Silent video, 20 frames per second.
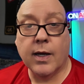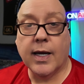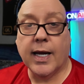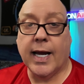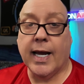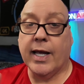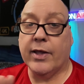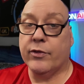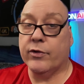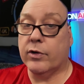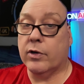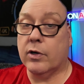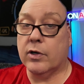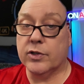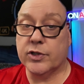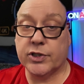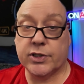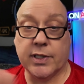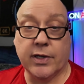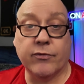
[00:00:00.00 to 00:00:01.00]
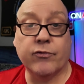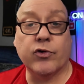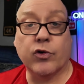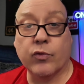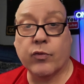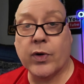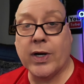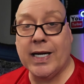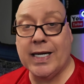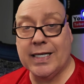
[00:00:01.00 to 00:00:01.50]
and there are several
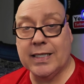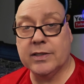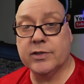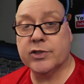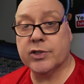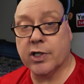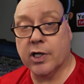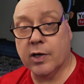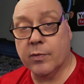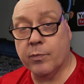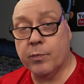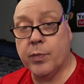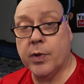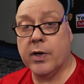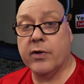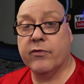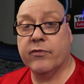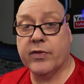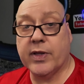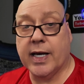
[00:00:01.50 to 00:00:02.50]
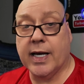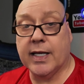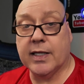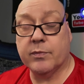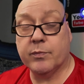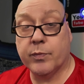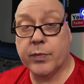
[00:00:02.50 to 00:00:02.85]
ratings above that,